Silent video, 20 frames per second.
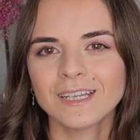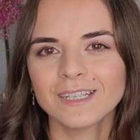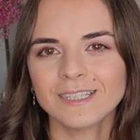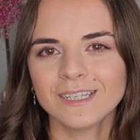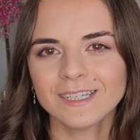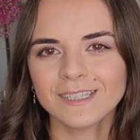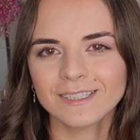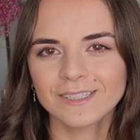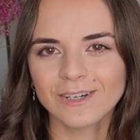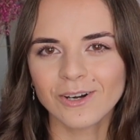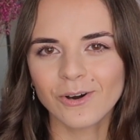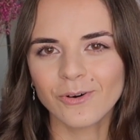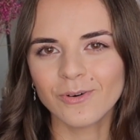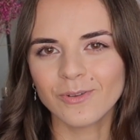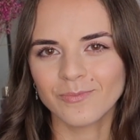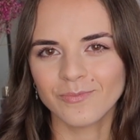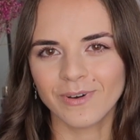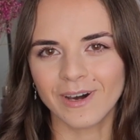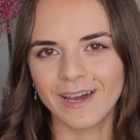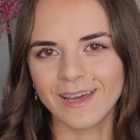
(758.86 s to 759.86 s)
just go
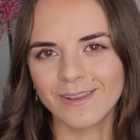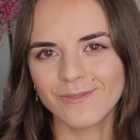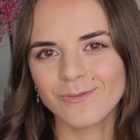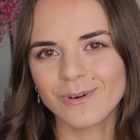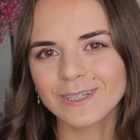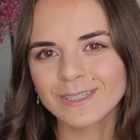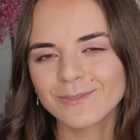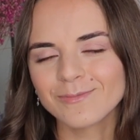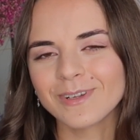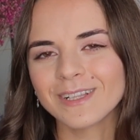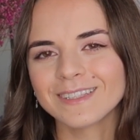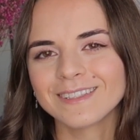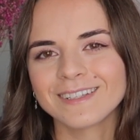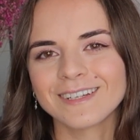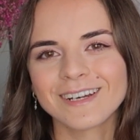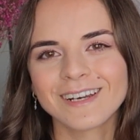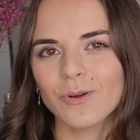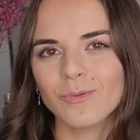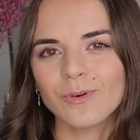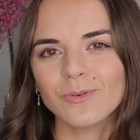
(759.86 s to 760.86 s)
and buy the wax
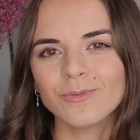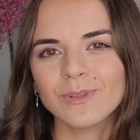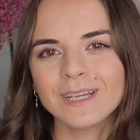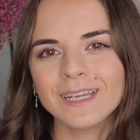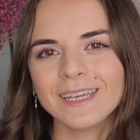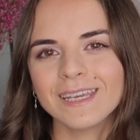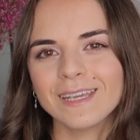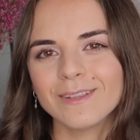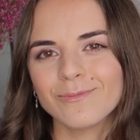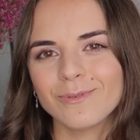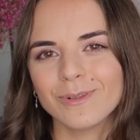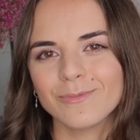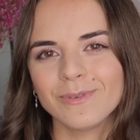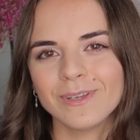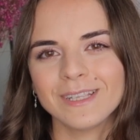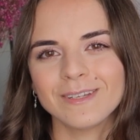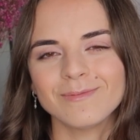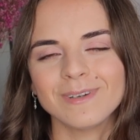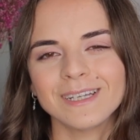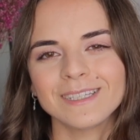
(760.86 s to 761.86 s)
melter. Probably it will be
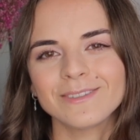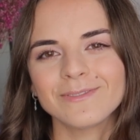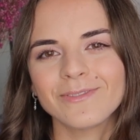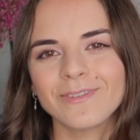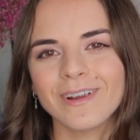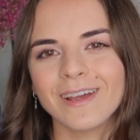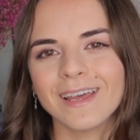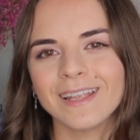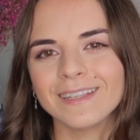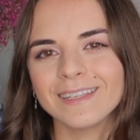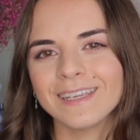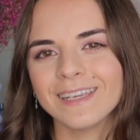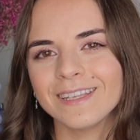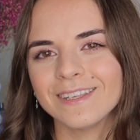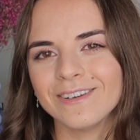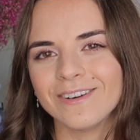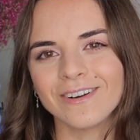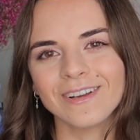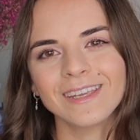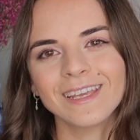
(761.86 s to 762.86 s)
the best friend
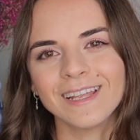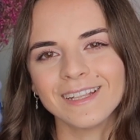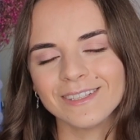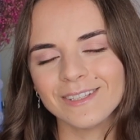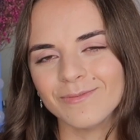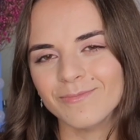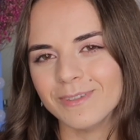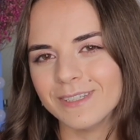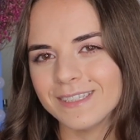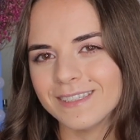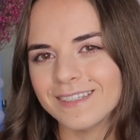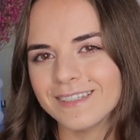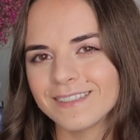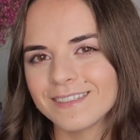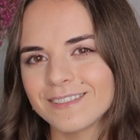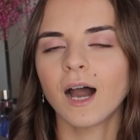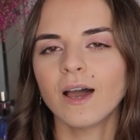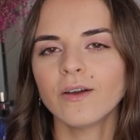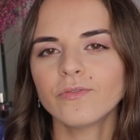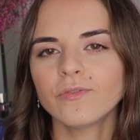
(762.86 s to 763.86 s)
in your candle business.
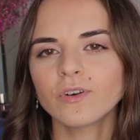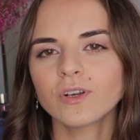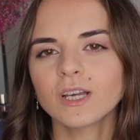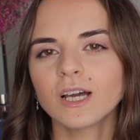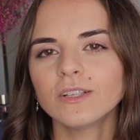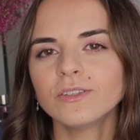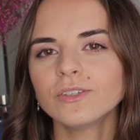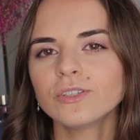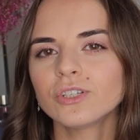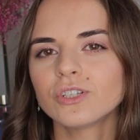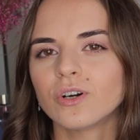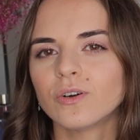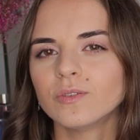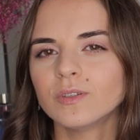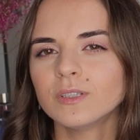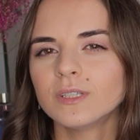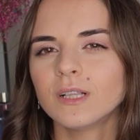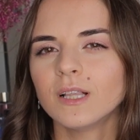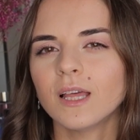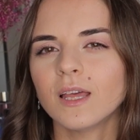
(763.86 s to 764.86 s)
I forgot to show
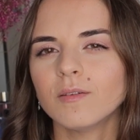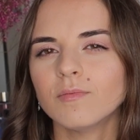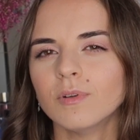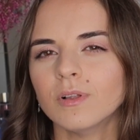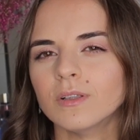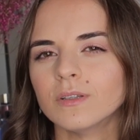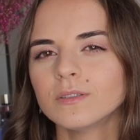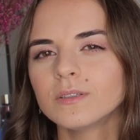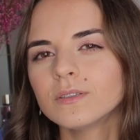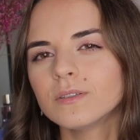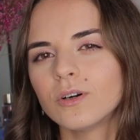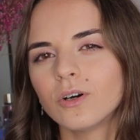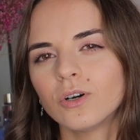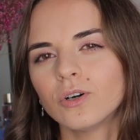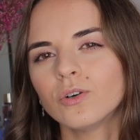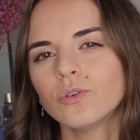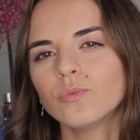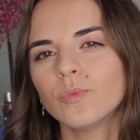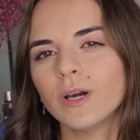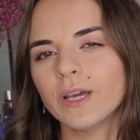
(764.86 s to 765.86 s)
you the labels.
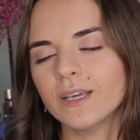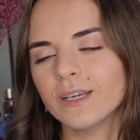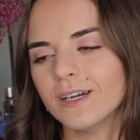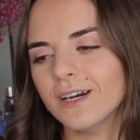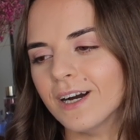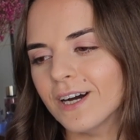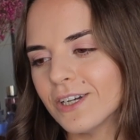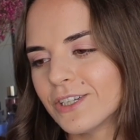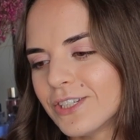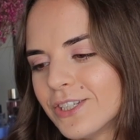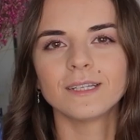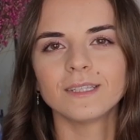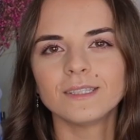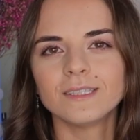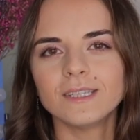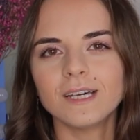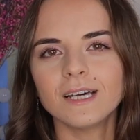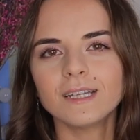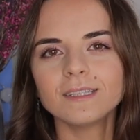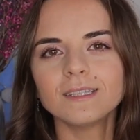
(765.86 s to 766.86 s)
Oh my gosh,
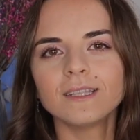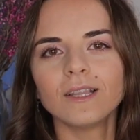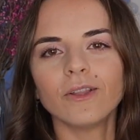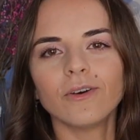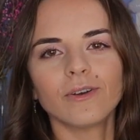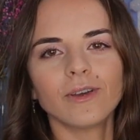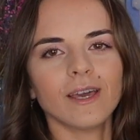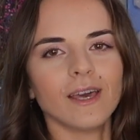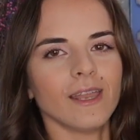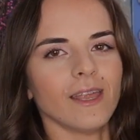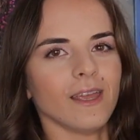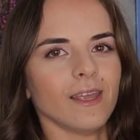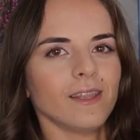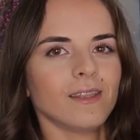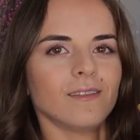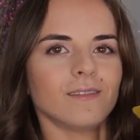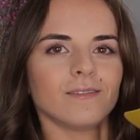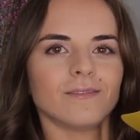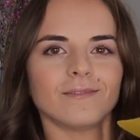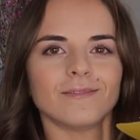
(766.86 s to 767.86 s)
just look at it.
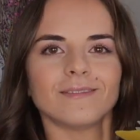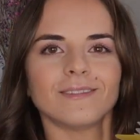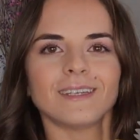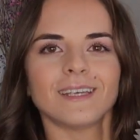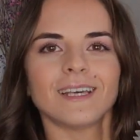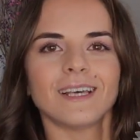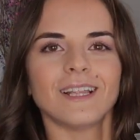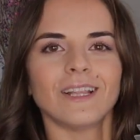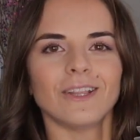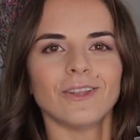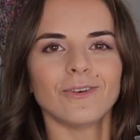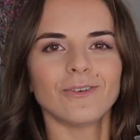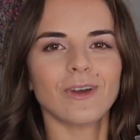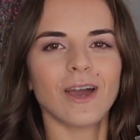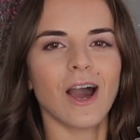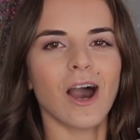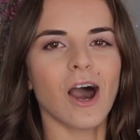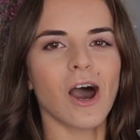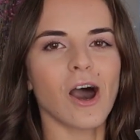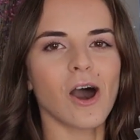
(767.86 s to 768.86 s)
Look
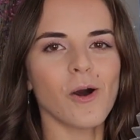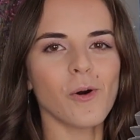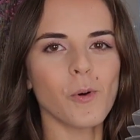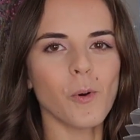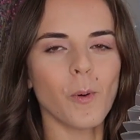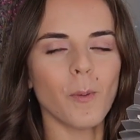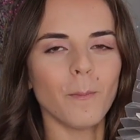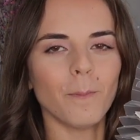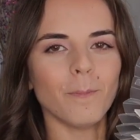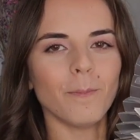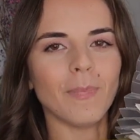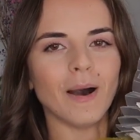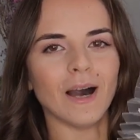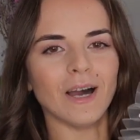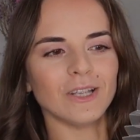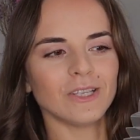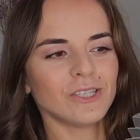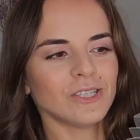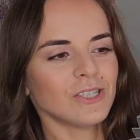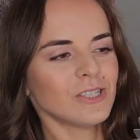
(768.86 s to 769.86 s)
how
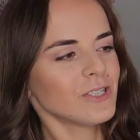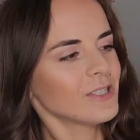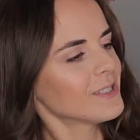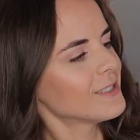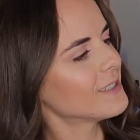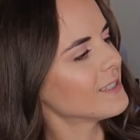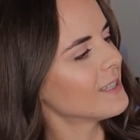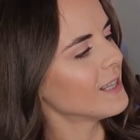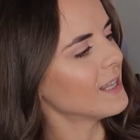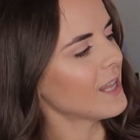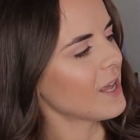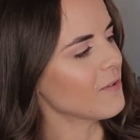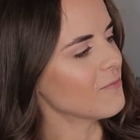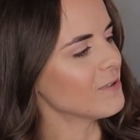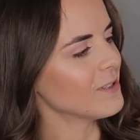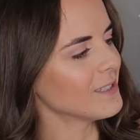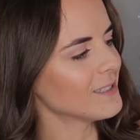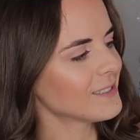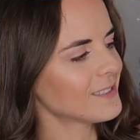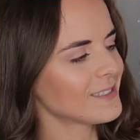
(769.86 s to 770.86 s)
much
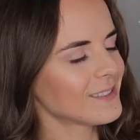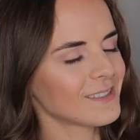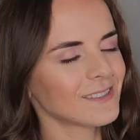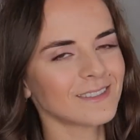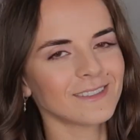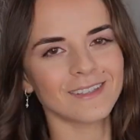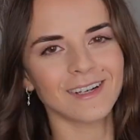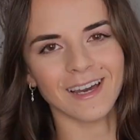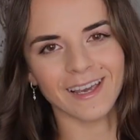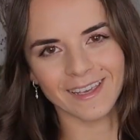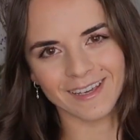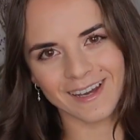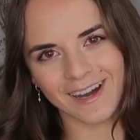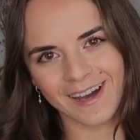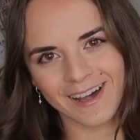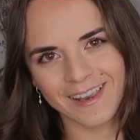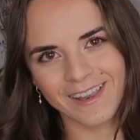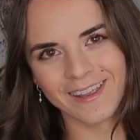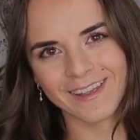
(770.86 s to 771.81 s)
labels I got.